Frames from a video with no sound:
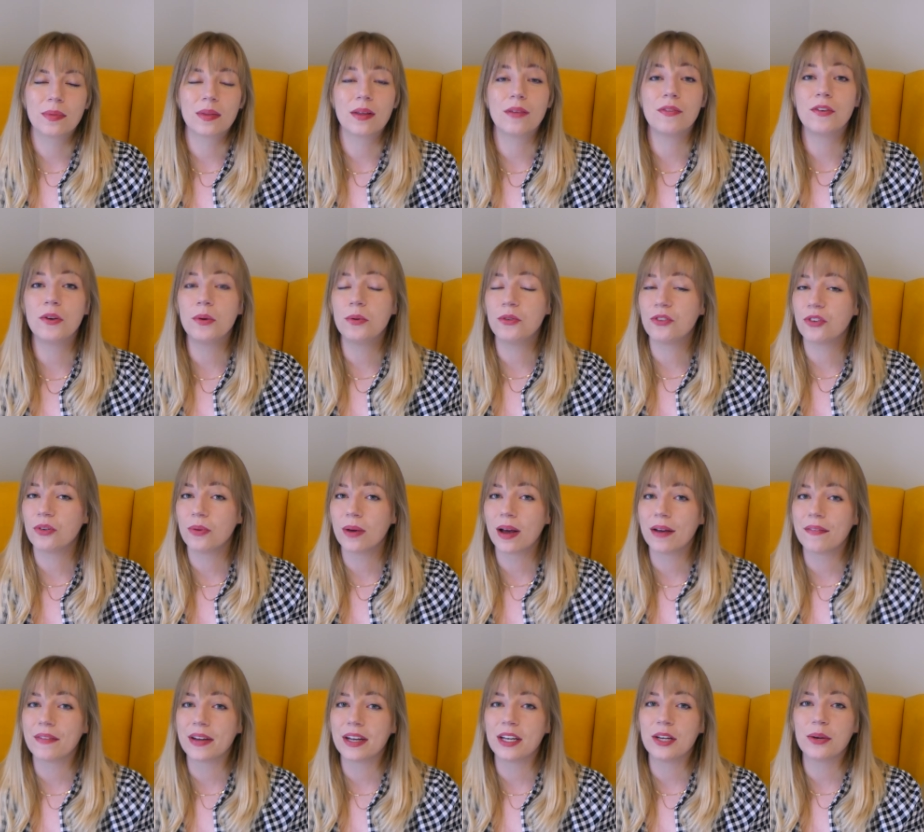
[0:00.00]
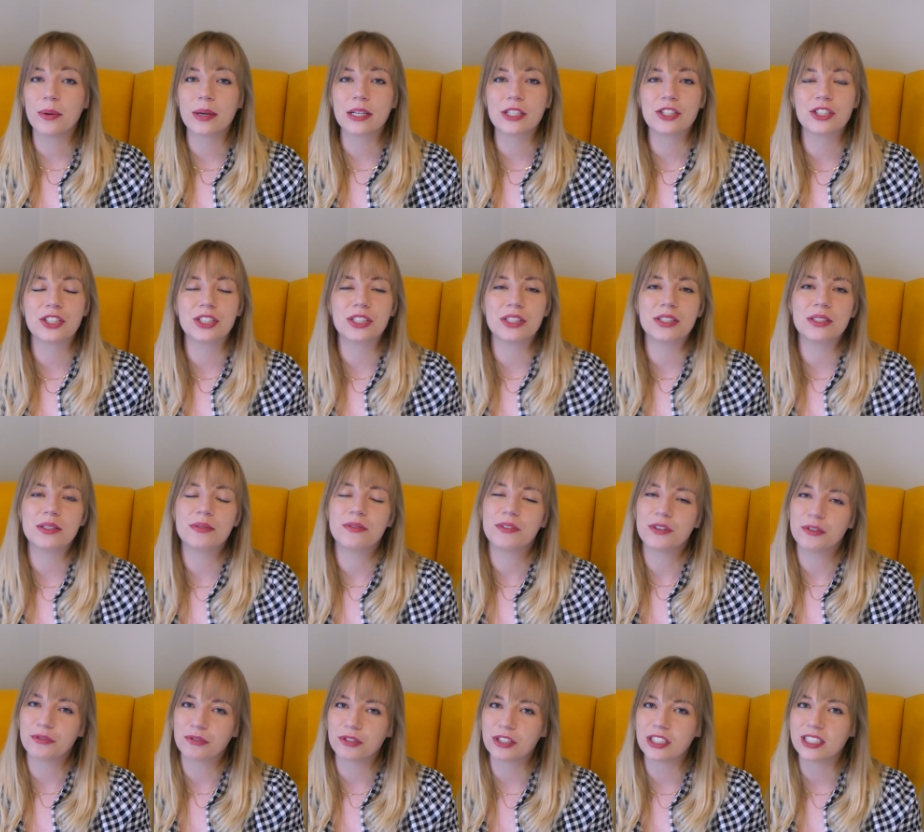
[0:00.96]
If you do have any questions,
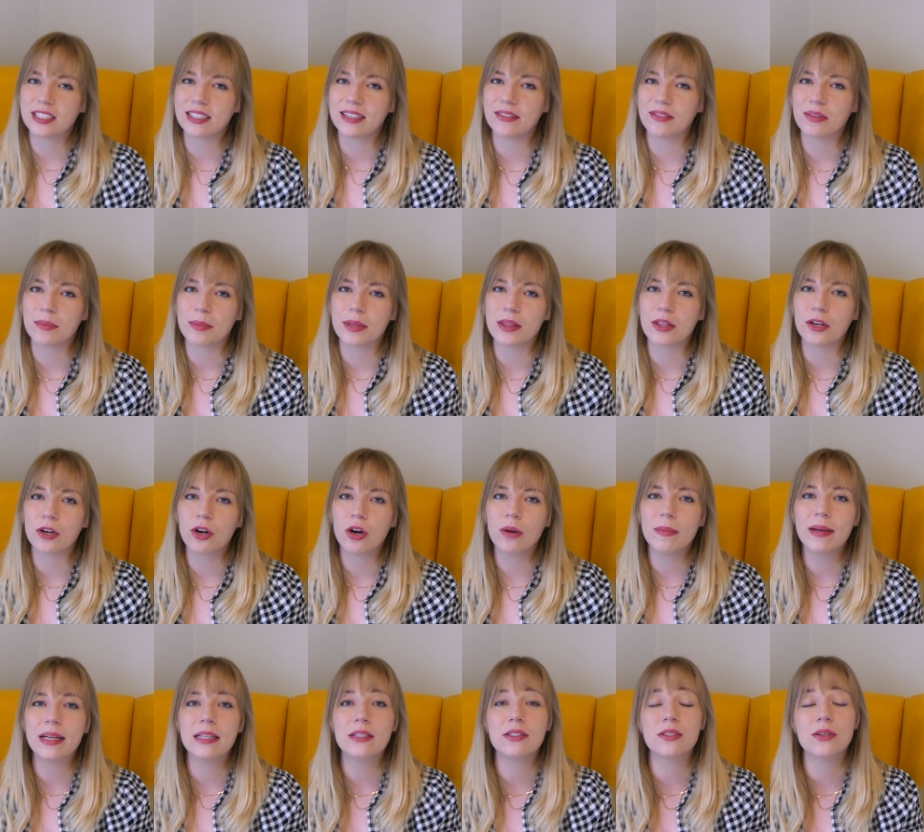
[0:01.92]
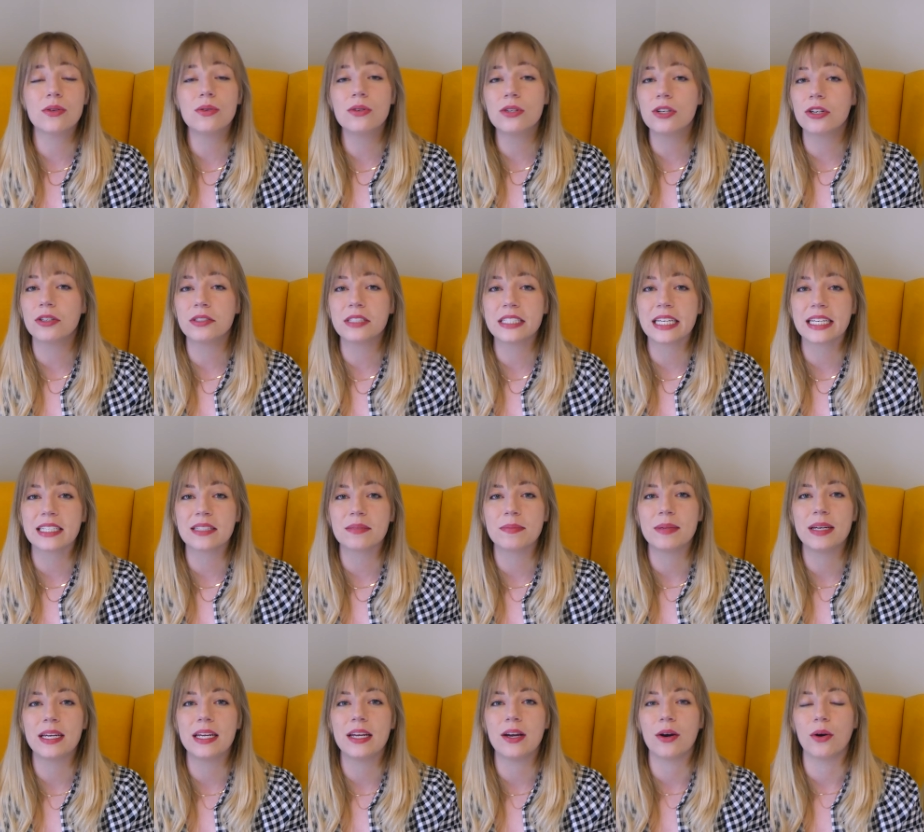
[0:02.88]
feel free to leave them in the comments or contact
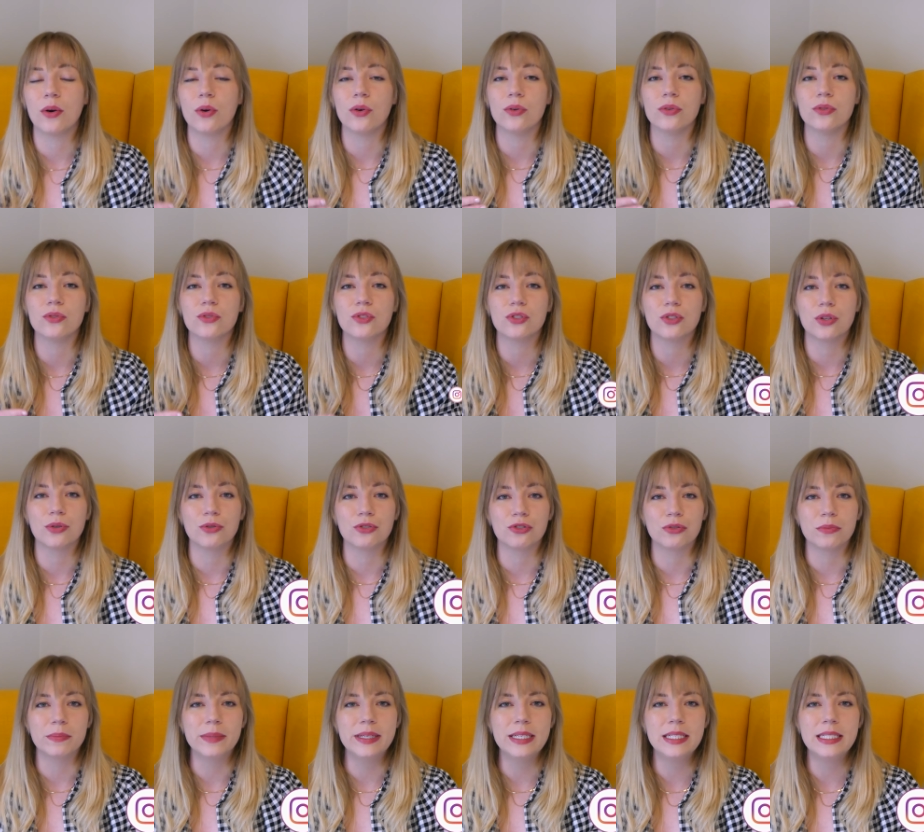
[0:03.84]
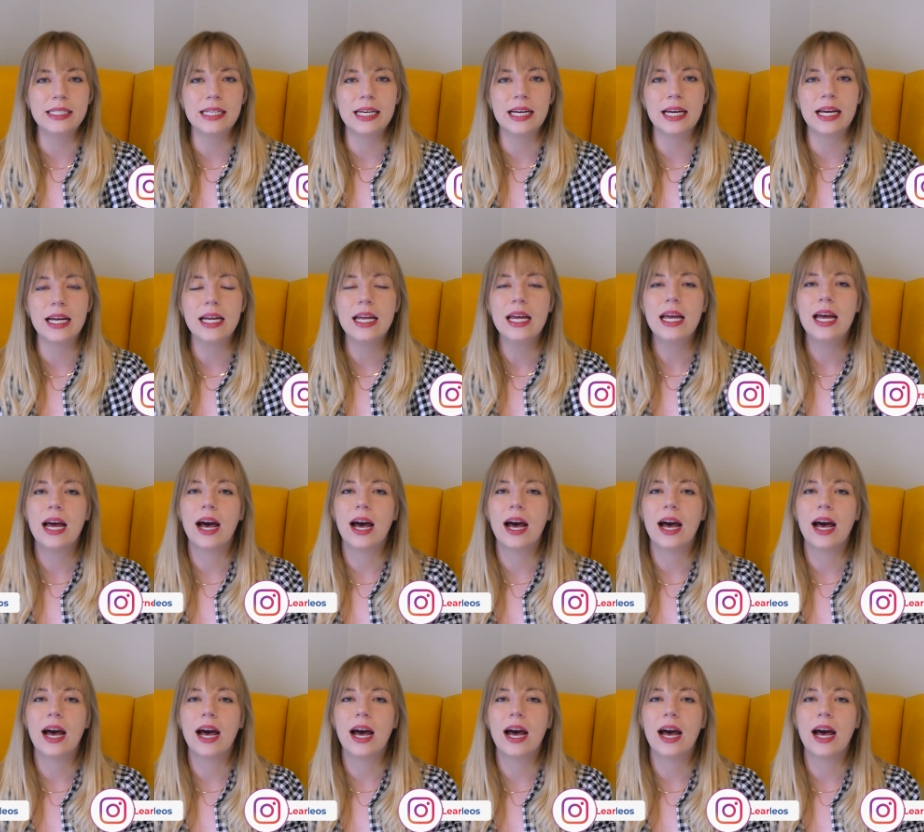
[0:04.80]
me on social media.